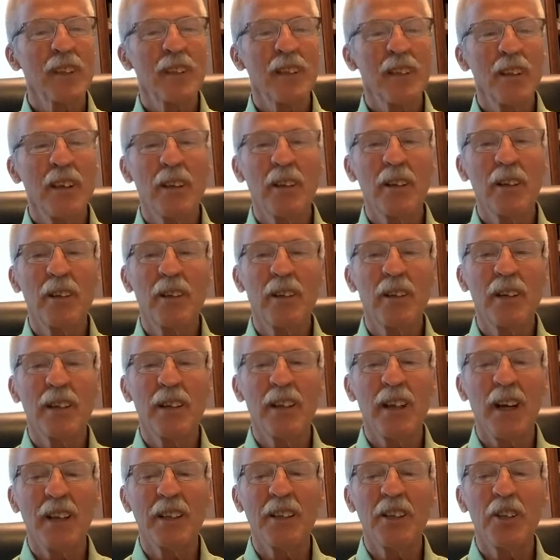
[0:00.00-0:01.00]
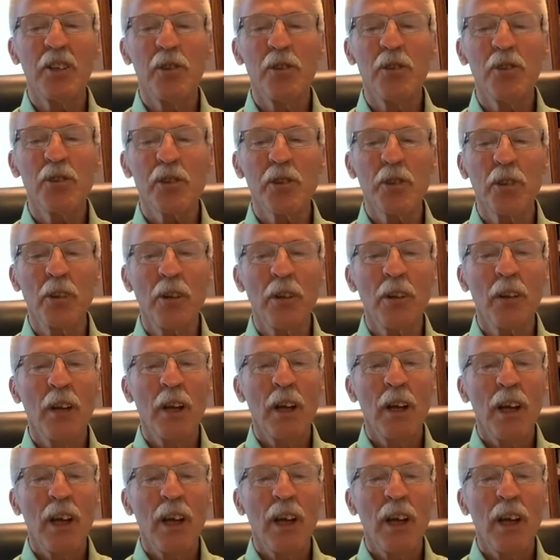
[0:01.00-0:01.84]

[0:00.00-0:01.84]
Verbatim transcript: you know, unusual.